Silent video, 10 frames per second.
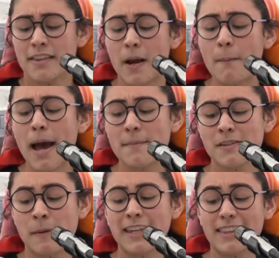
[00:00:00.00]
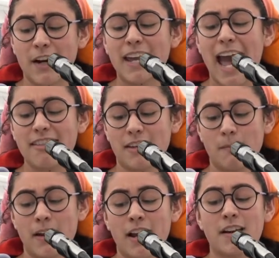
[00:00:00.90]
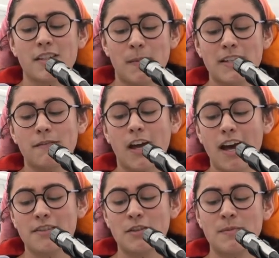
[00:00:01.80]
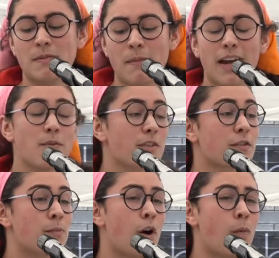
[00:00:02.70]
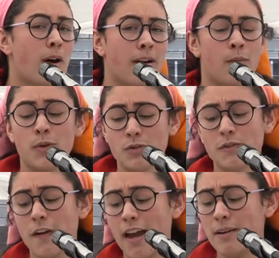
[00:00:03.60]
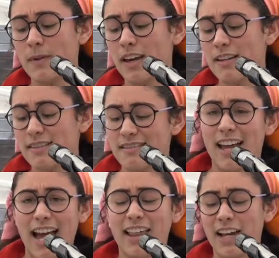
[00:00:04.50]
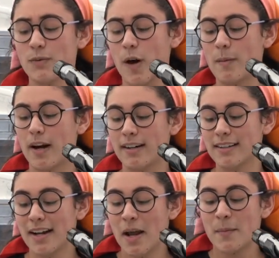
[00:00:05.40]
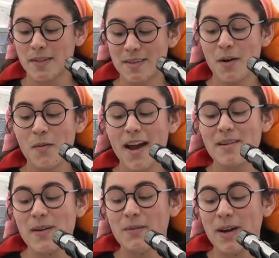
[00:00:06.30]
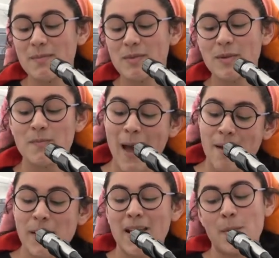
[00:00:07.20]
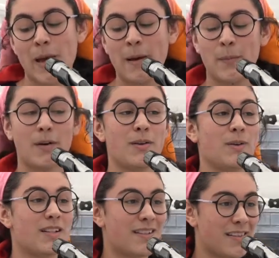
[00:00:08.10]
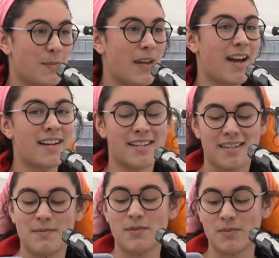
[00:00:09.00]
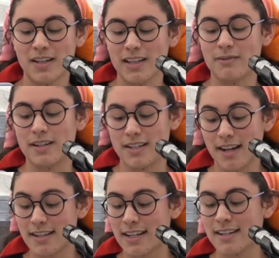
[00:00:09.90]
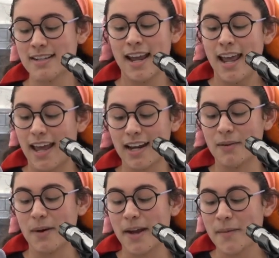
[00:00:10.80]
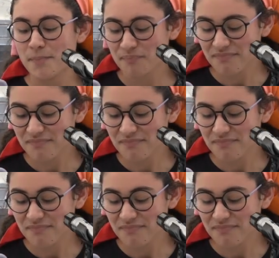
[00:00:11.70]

Their mom spent their Catholic money on expensive costumes, and mine was from Walmart, which was fine because I liked Walmart. But Snow White made way between Batman and Batboy, which, let's be honest, seems really redundant. Anyway,